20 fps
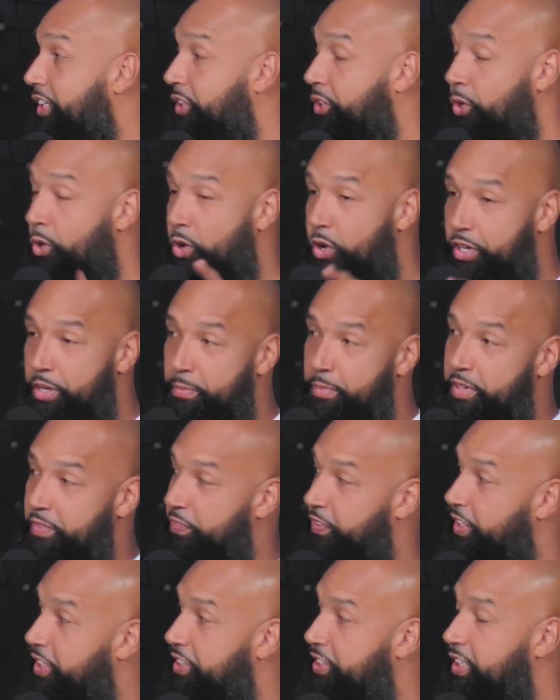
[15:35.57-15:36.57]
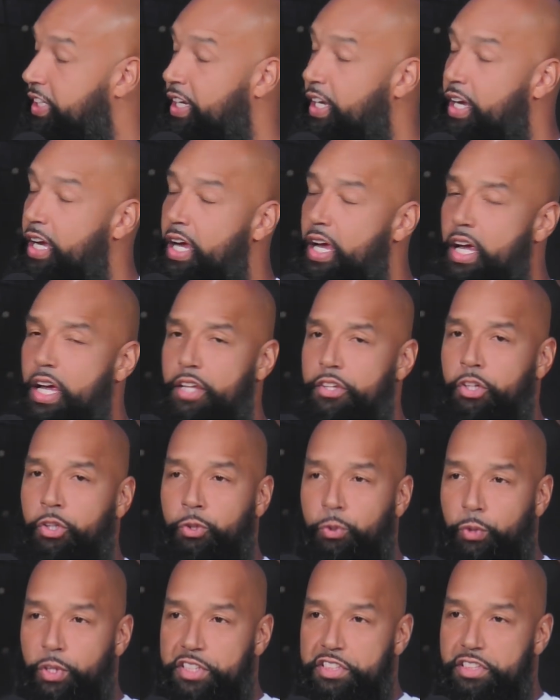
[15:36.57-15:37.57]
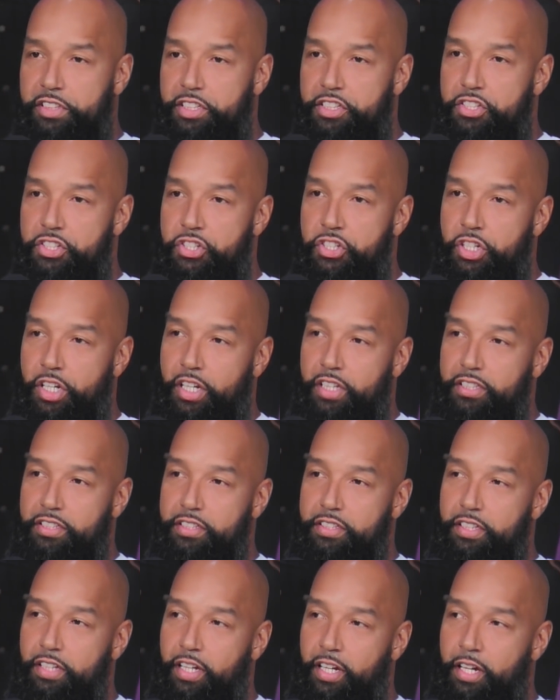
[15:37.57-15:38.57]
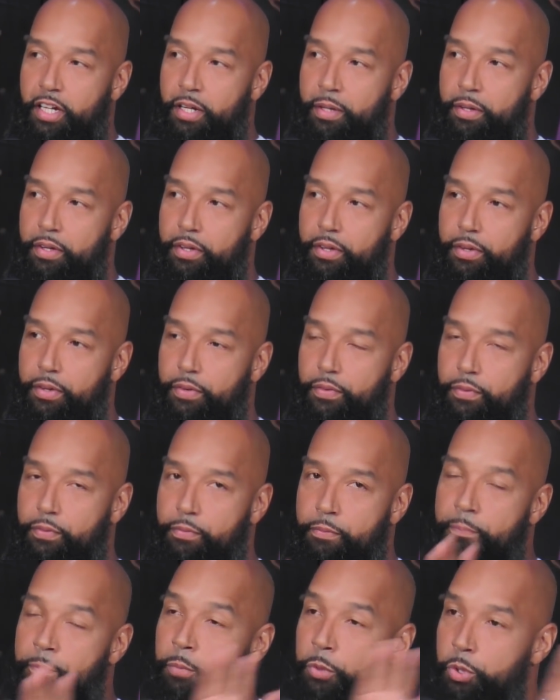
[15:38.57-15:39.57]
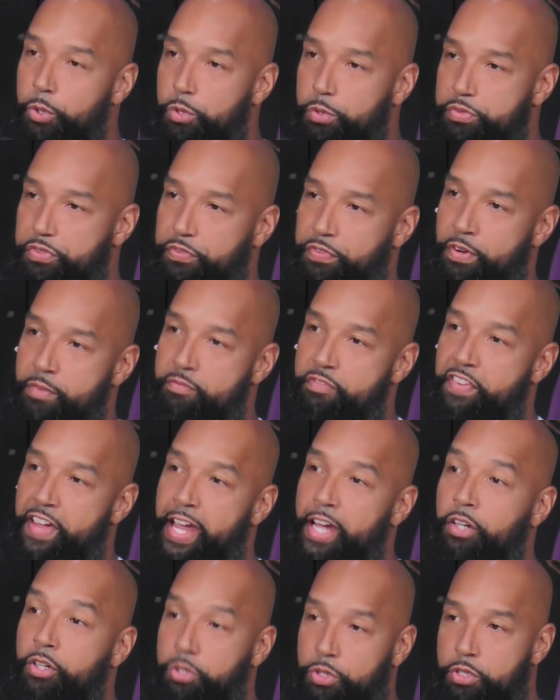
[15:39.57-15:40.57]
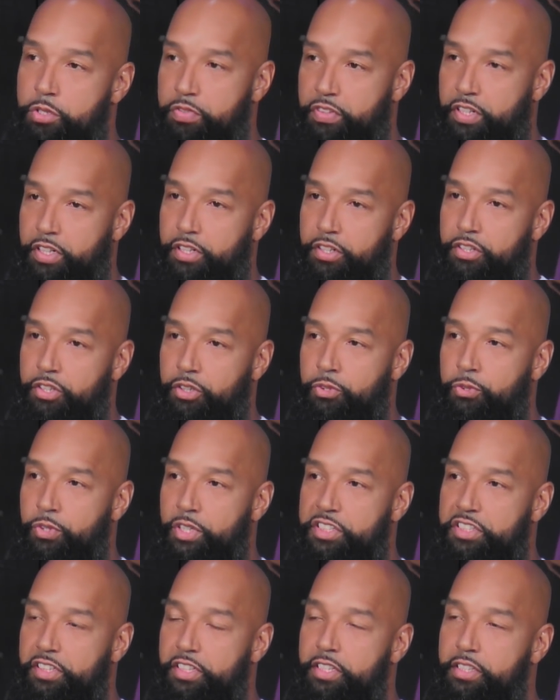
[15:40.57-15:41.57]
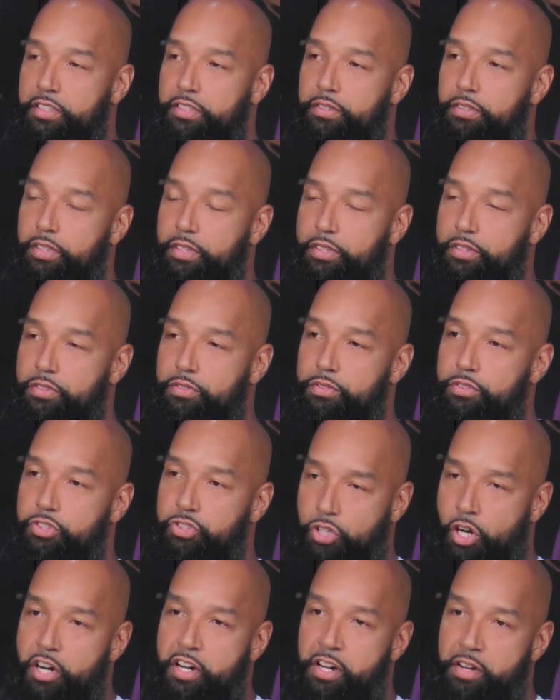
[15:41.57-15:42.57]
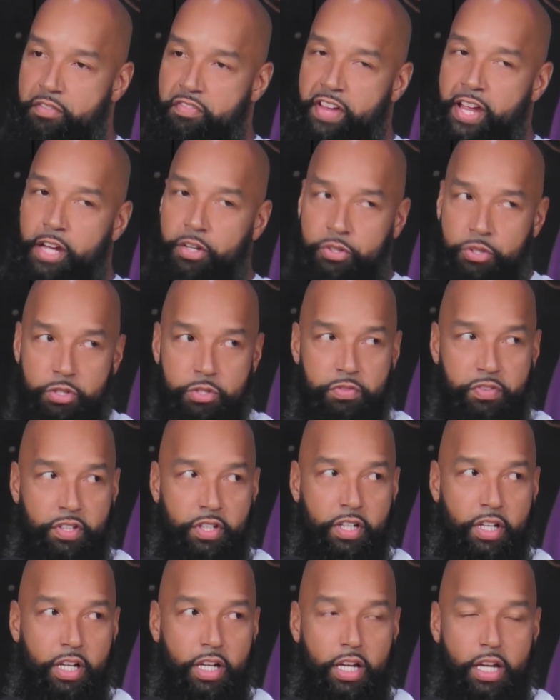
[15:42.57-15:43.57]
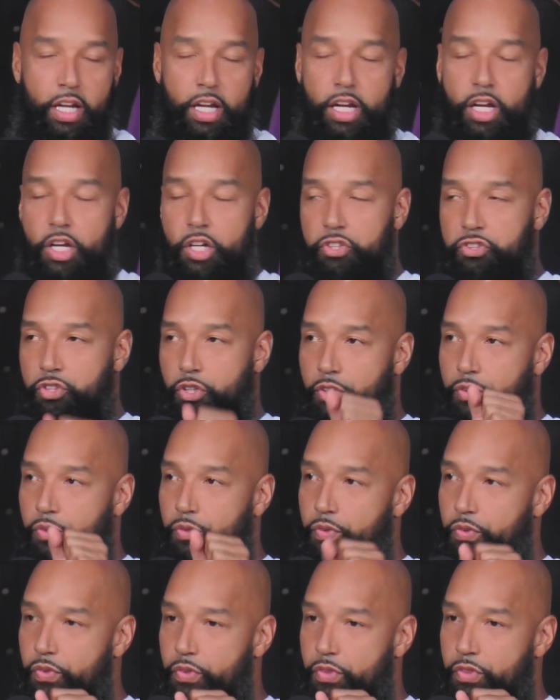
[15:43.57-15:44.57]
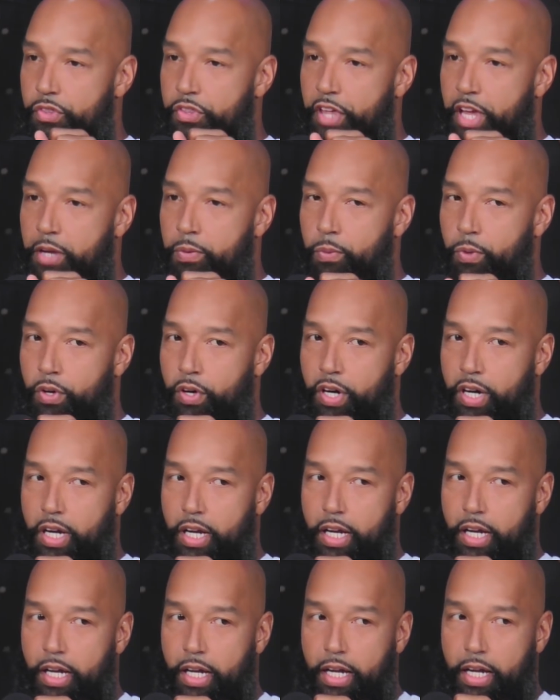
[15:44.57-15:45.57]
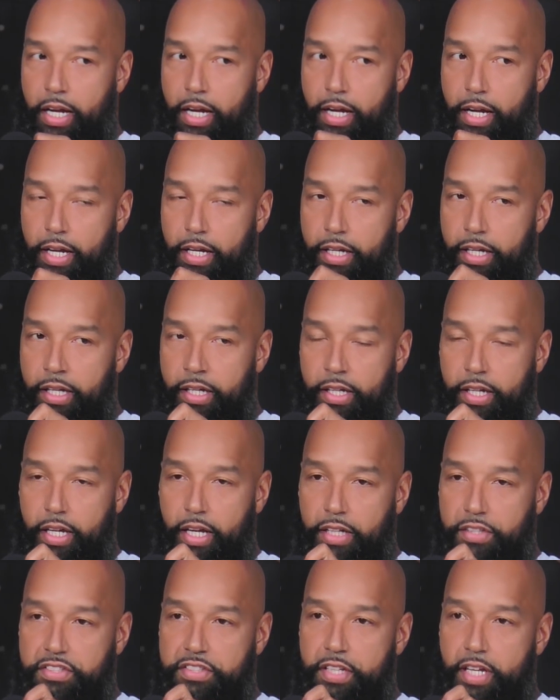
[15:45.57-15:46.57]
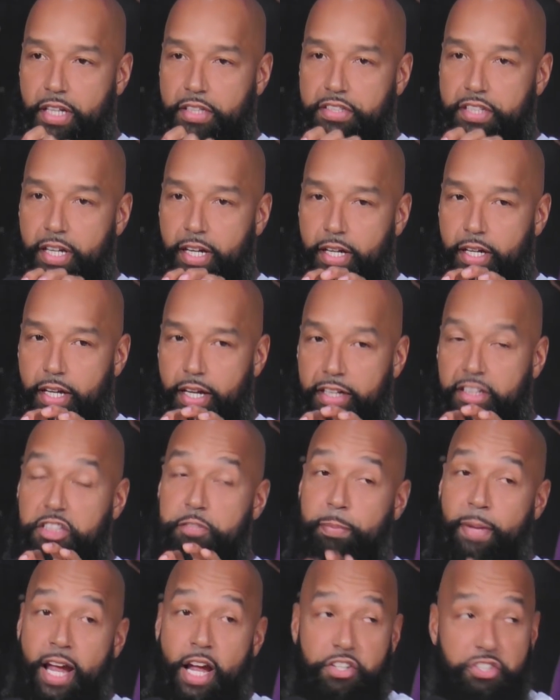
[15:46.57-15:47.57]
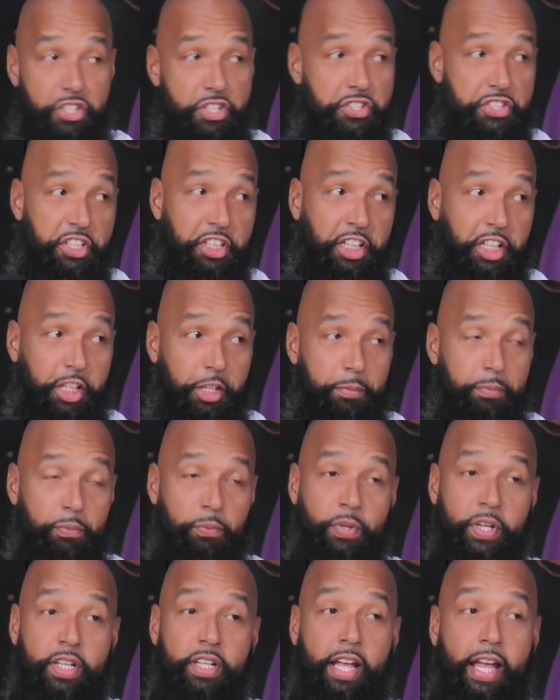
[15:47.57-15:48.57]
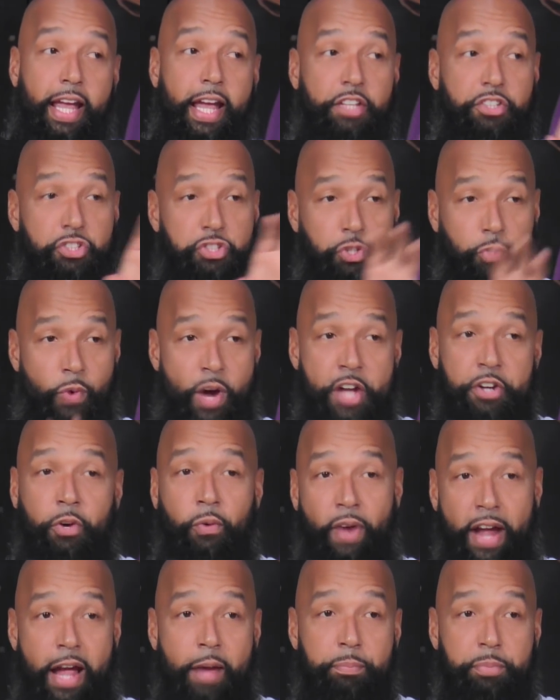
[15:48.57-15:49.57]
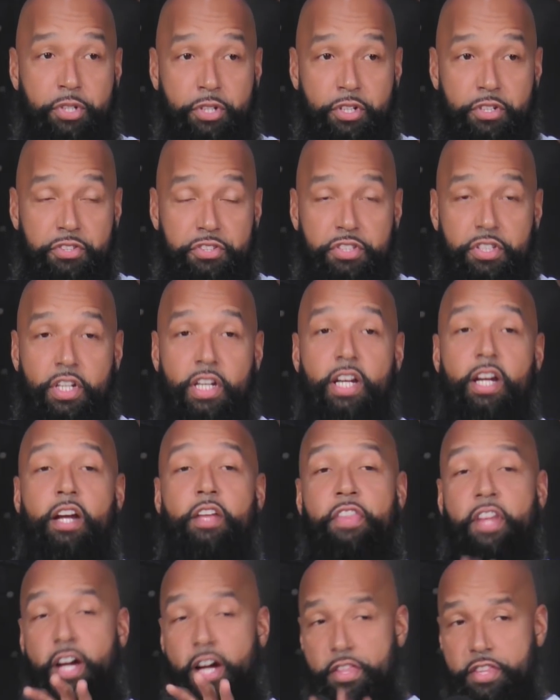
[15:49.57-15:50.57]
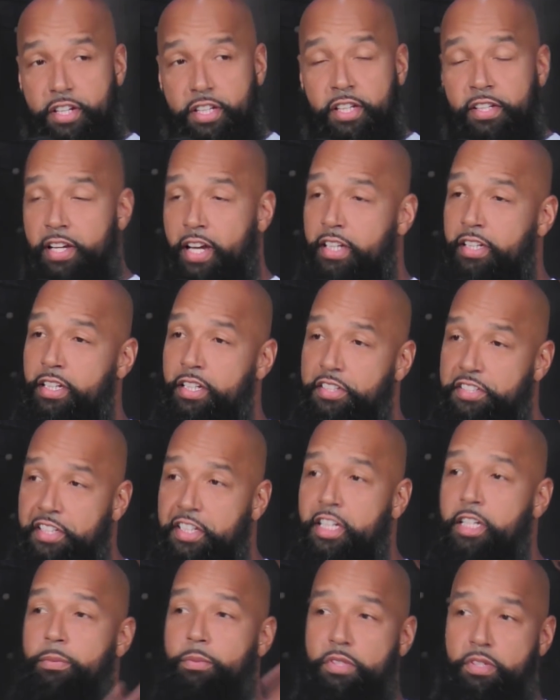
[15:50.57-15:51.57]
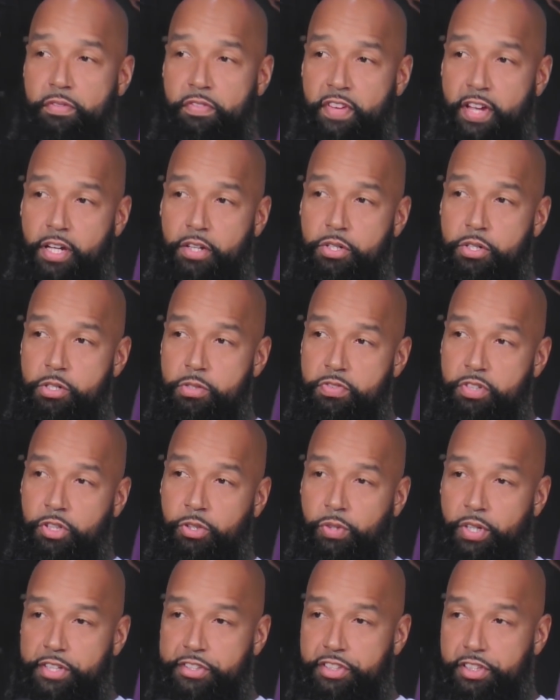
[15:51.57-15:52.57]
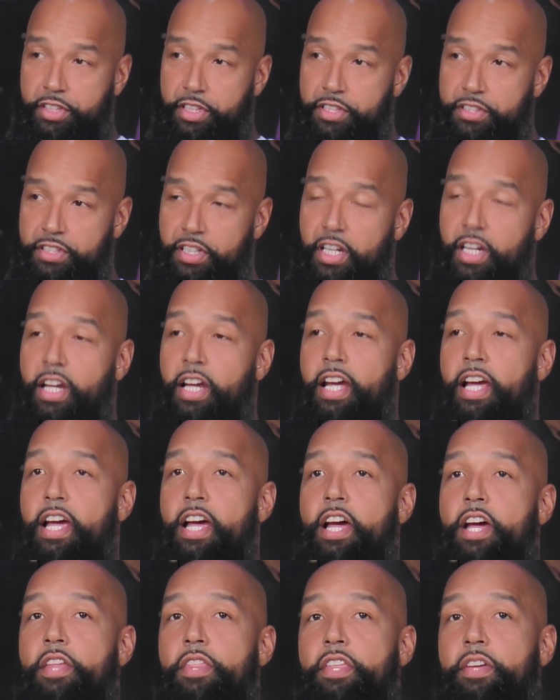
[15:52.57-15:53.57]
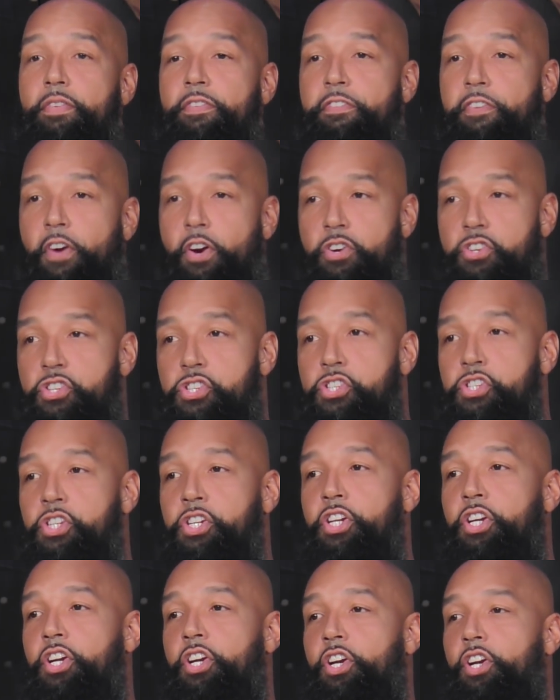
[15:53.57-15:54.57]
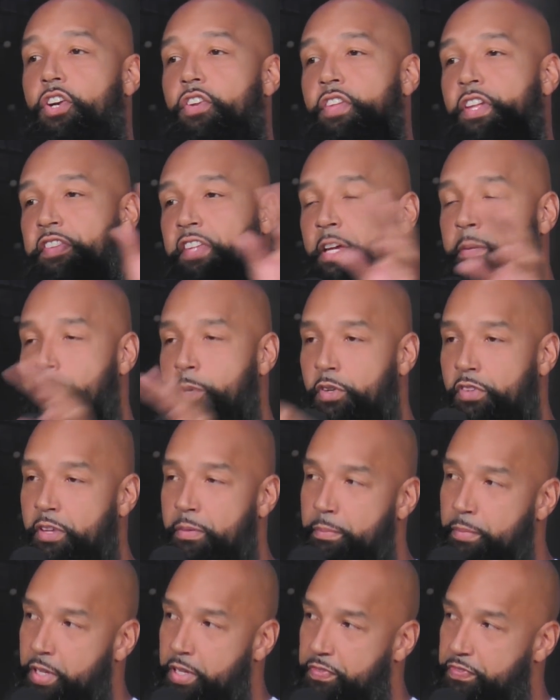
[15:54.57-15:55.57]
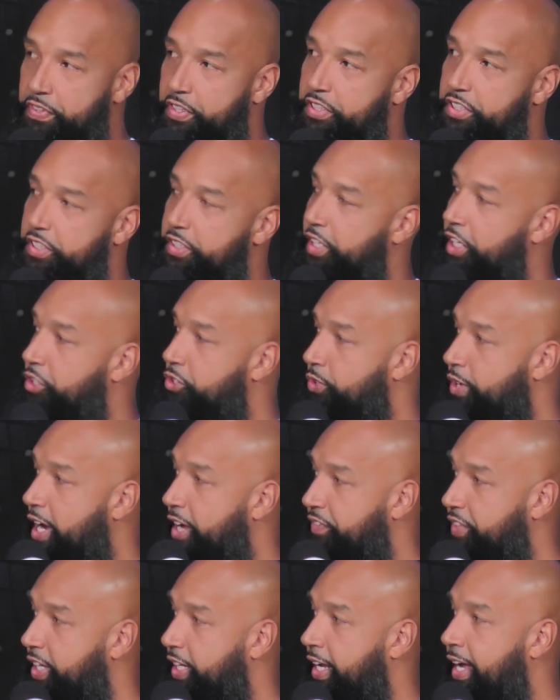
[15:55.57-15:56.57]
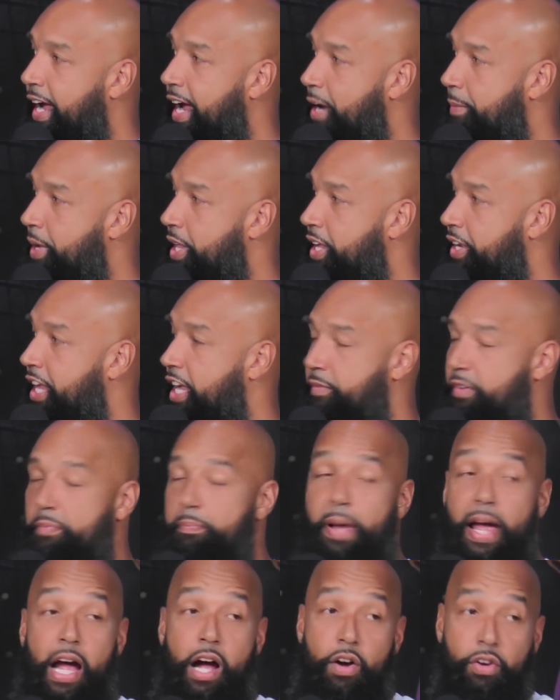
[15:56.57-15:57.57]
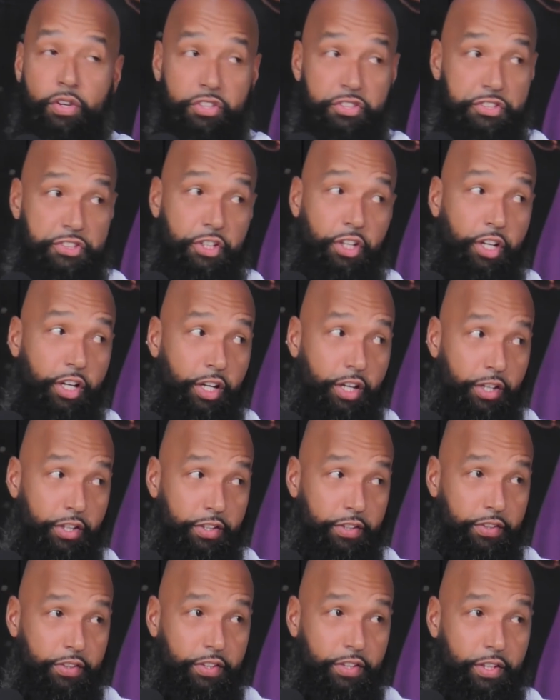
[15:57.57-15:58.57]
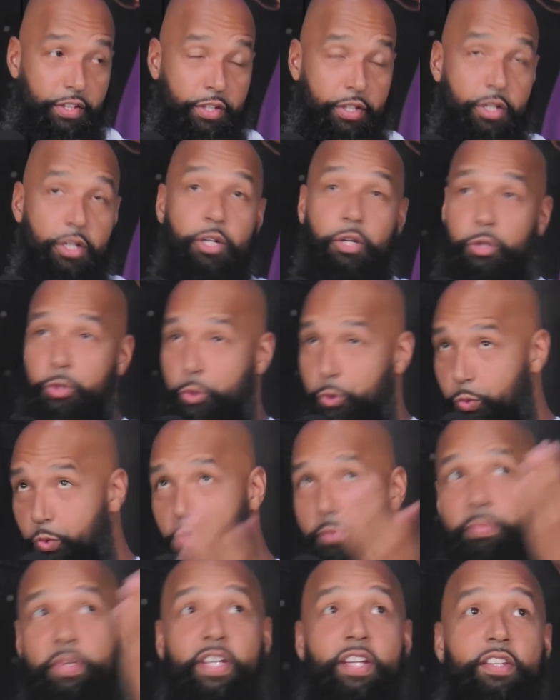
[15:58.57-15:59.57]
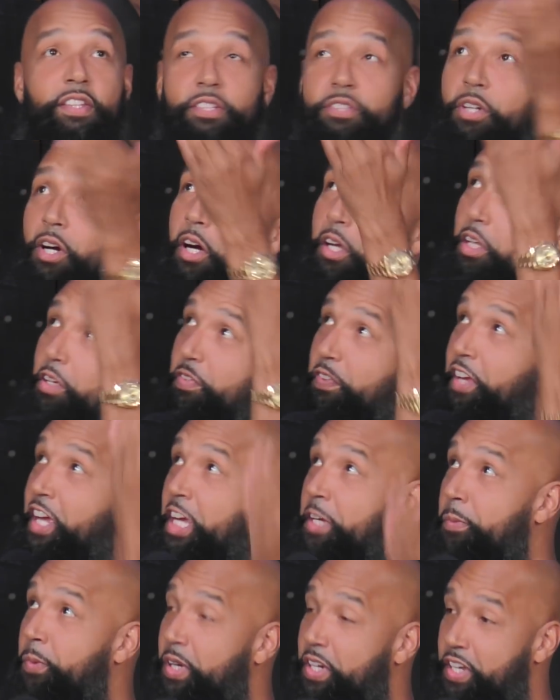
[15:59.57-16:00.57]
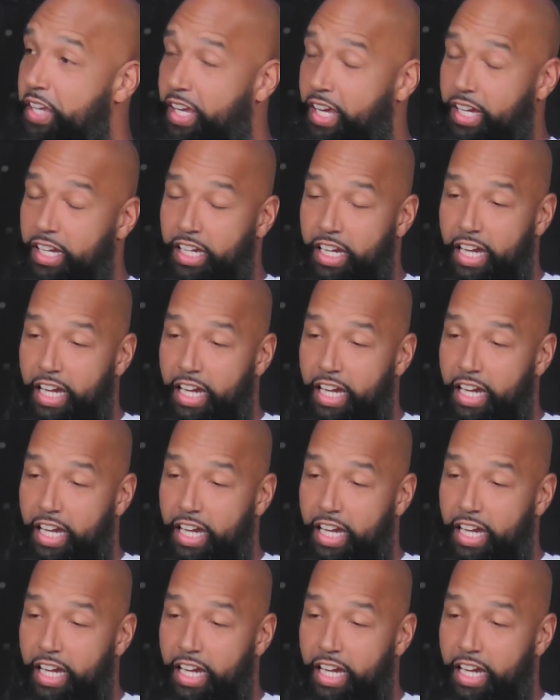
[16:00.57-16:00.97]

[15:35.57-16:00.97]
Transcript: going to Memphis. The Grizzlies just moved from Vancouver. Mm-hmm. The Grizzlies started in Vancouver. So they were an expansion team when they had the Toronto Raptors. The other Canadian team was the Vancouver Grizzlies. The first year that they moved to Memphis, they drafted a guy by the name of Pau Gasol, who will be in this Hall of Fame one day.